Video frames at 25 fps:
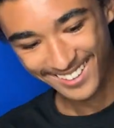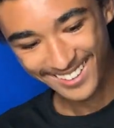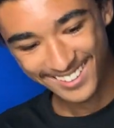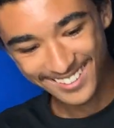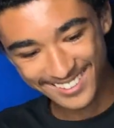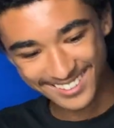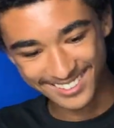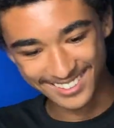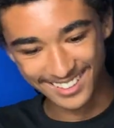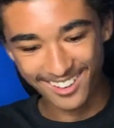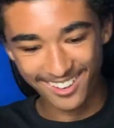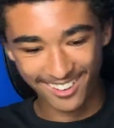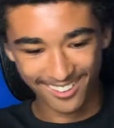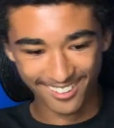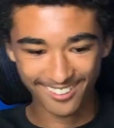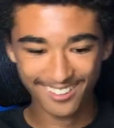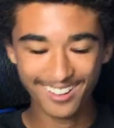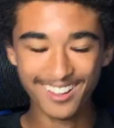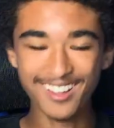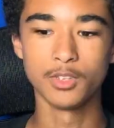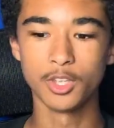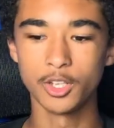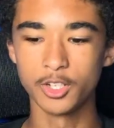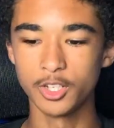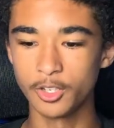So,
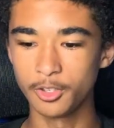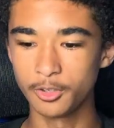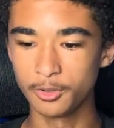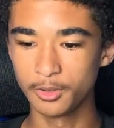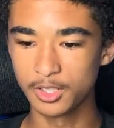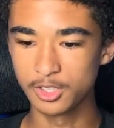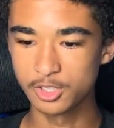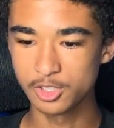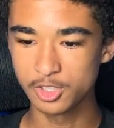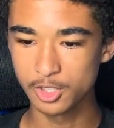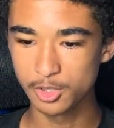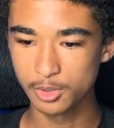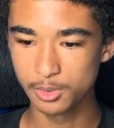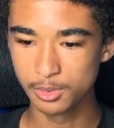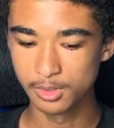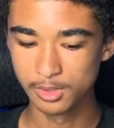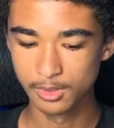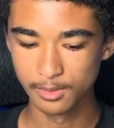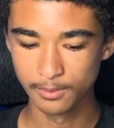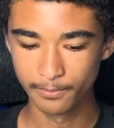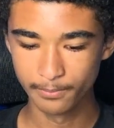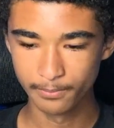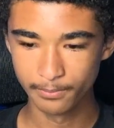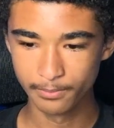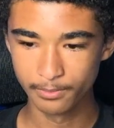another issue,
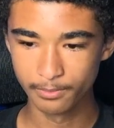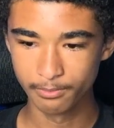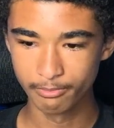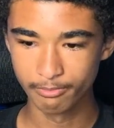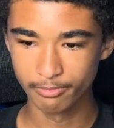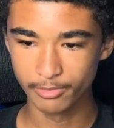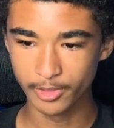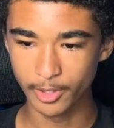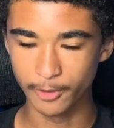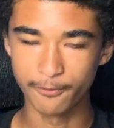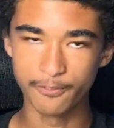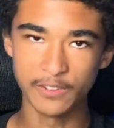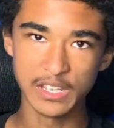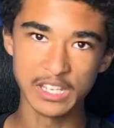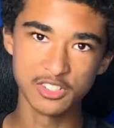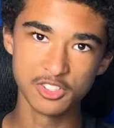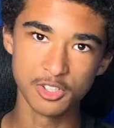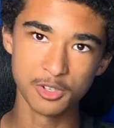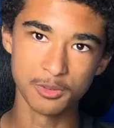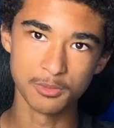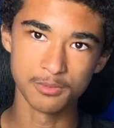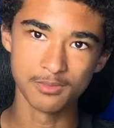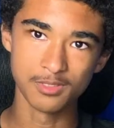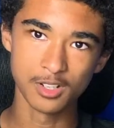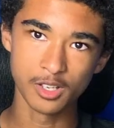the feet
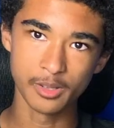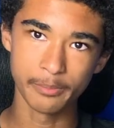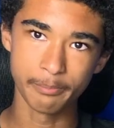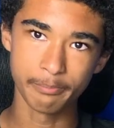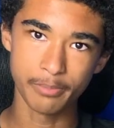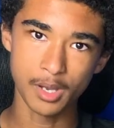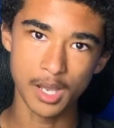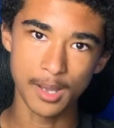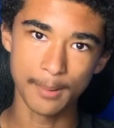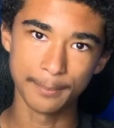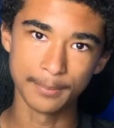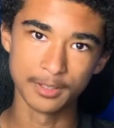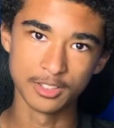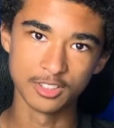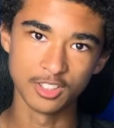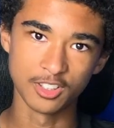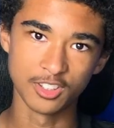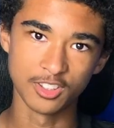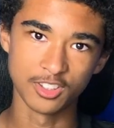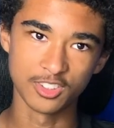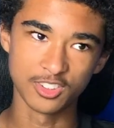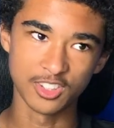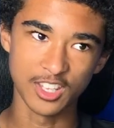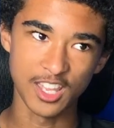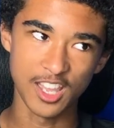don't really pop into the
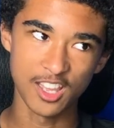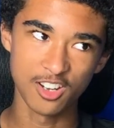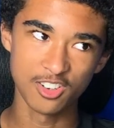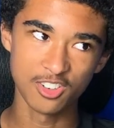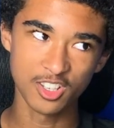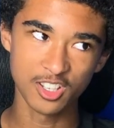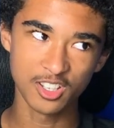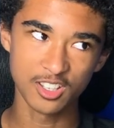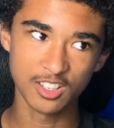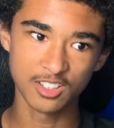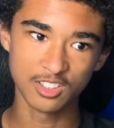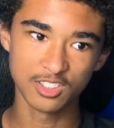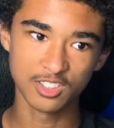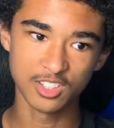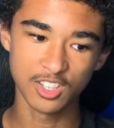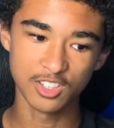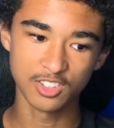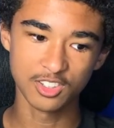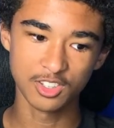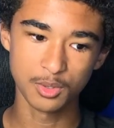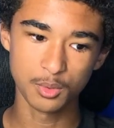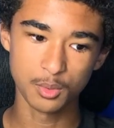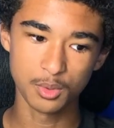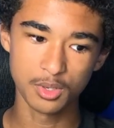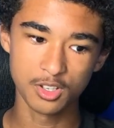stand like it says
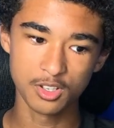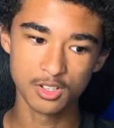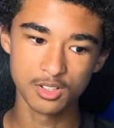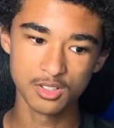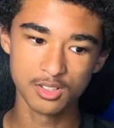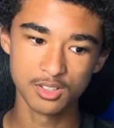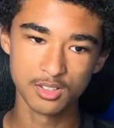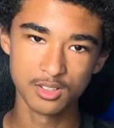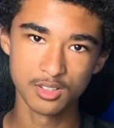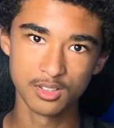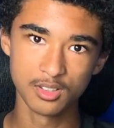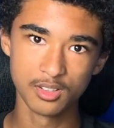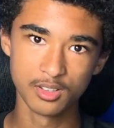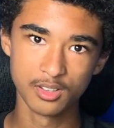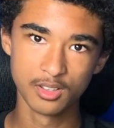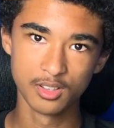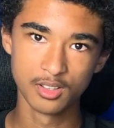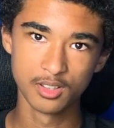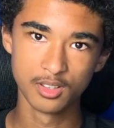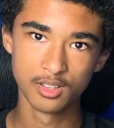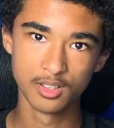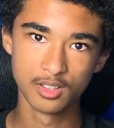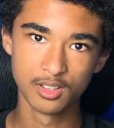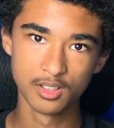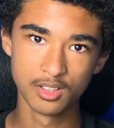it will.
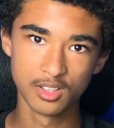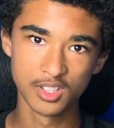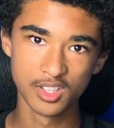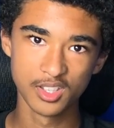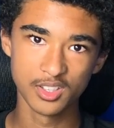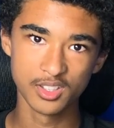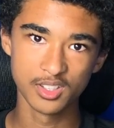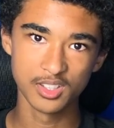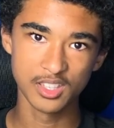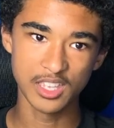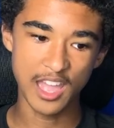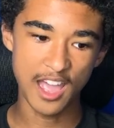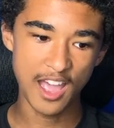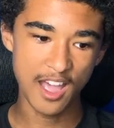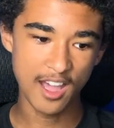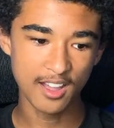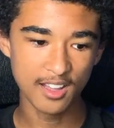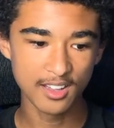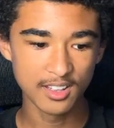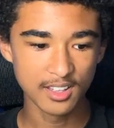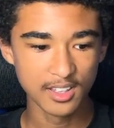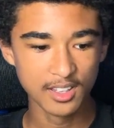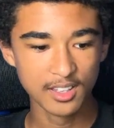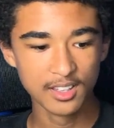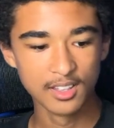Yeah.
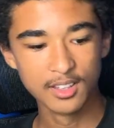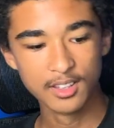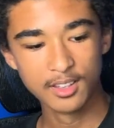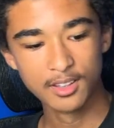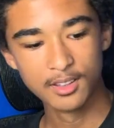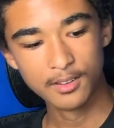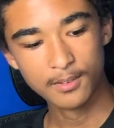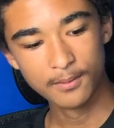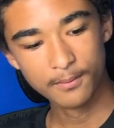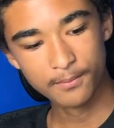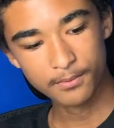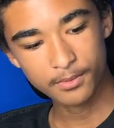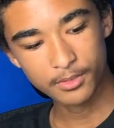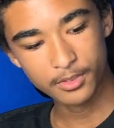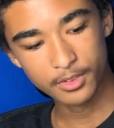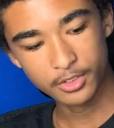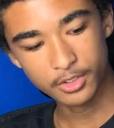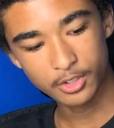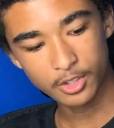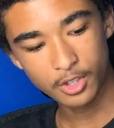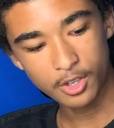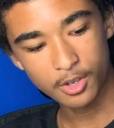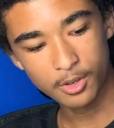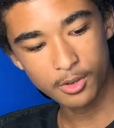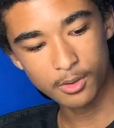
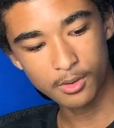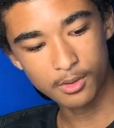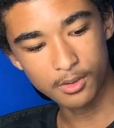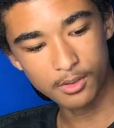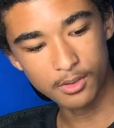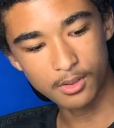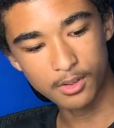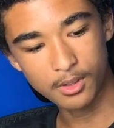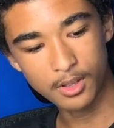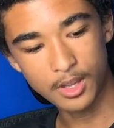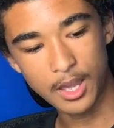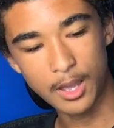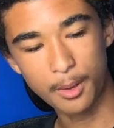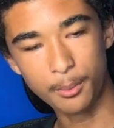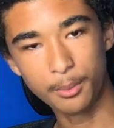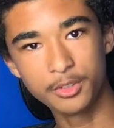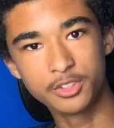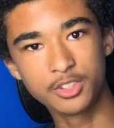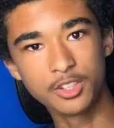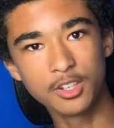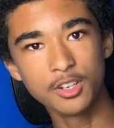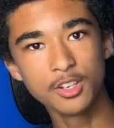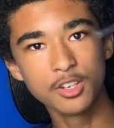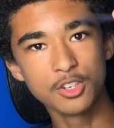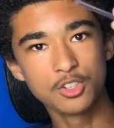So, I was
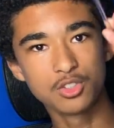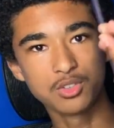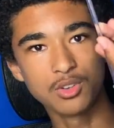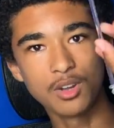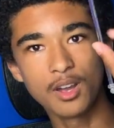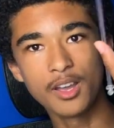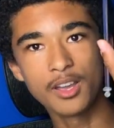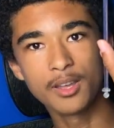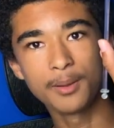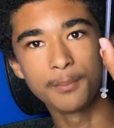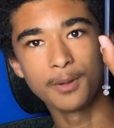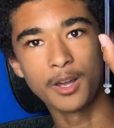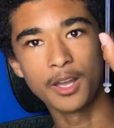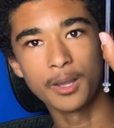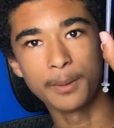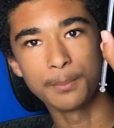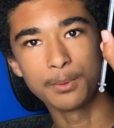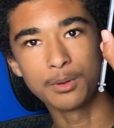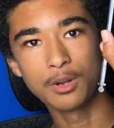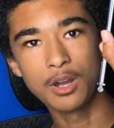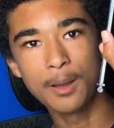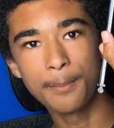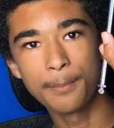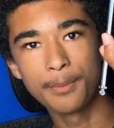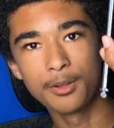gonna try and like
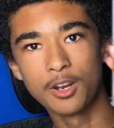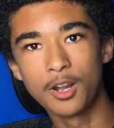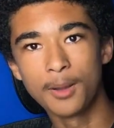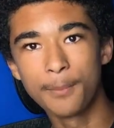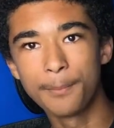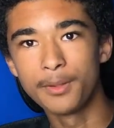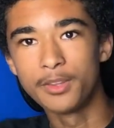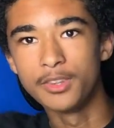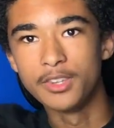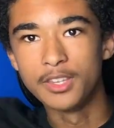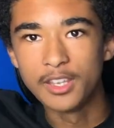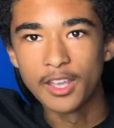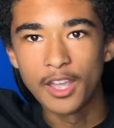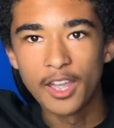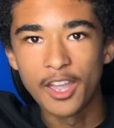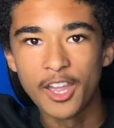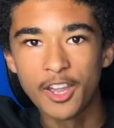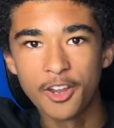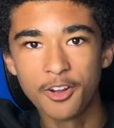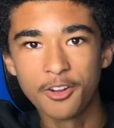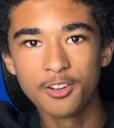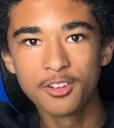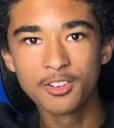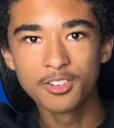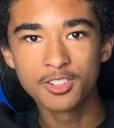prop it up in the
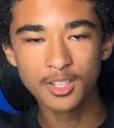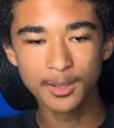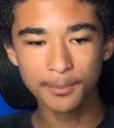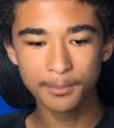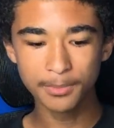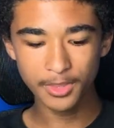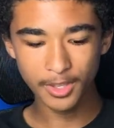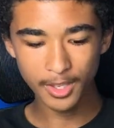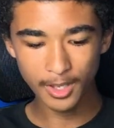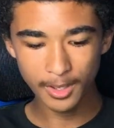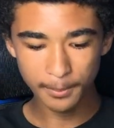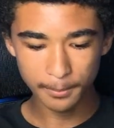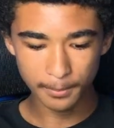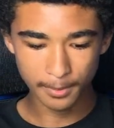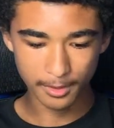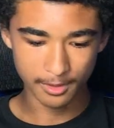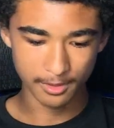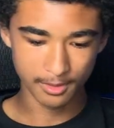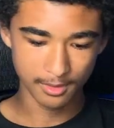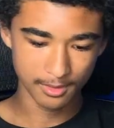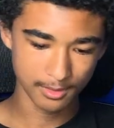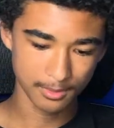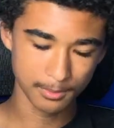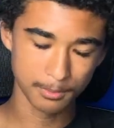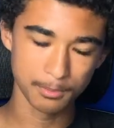air or something, but
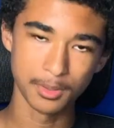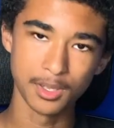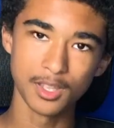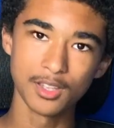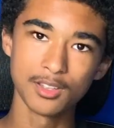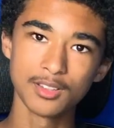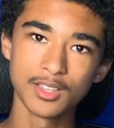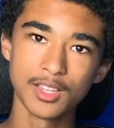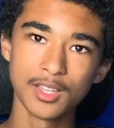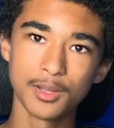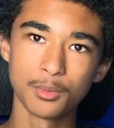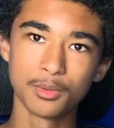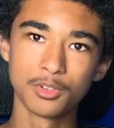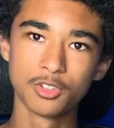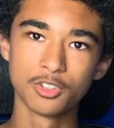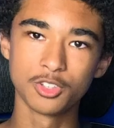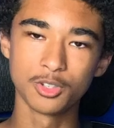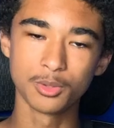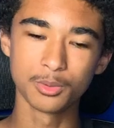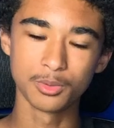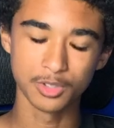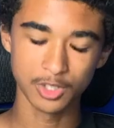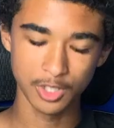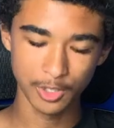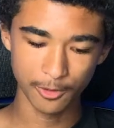being that it was so
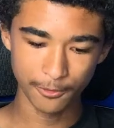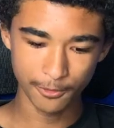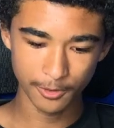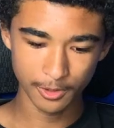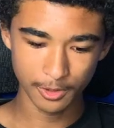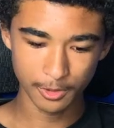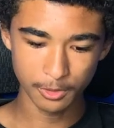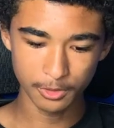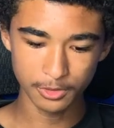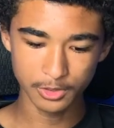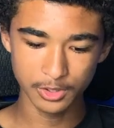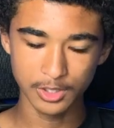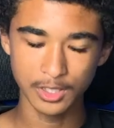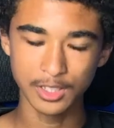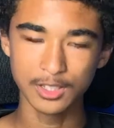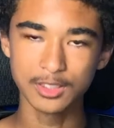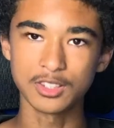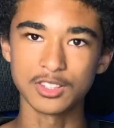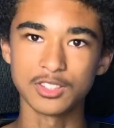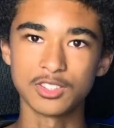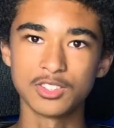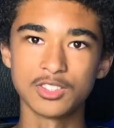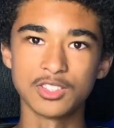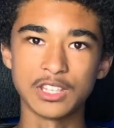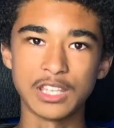difficult to get the
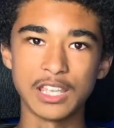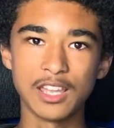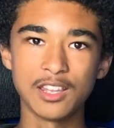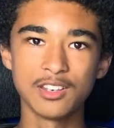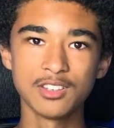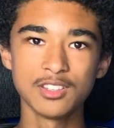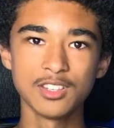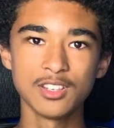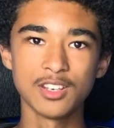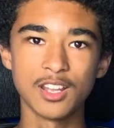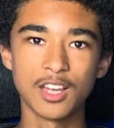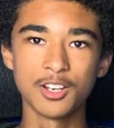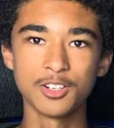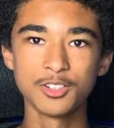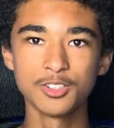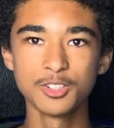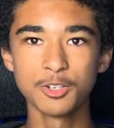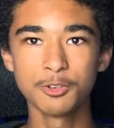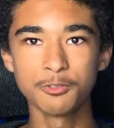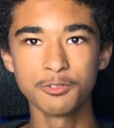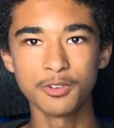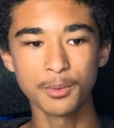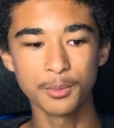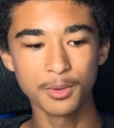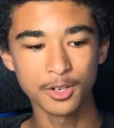stand in, I don't know
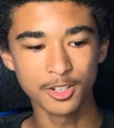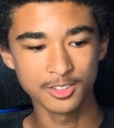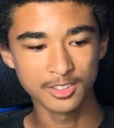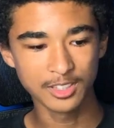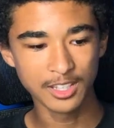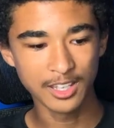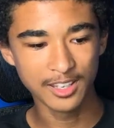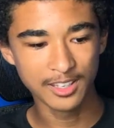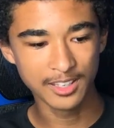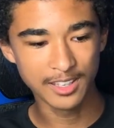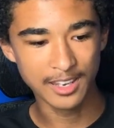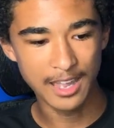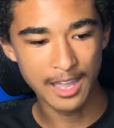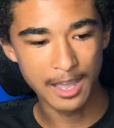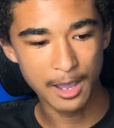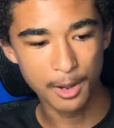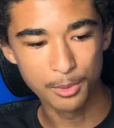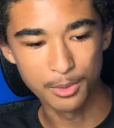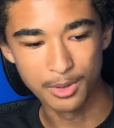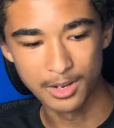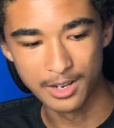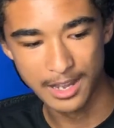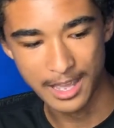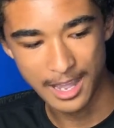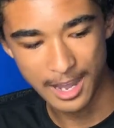if I want to take it out
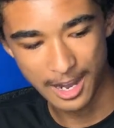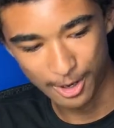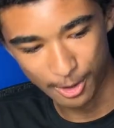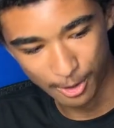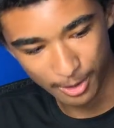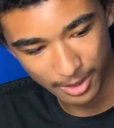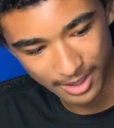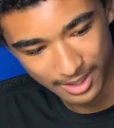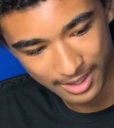now.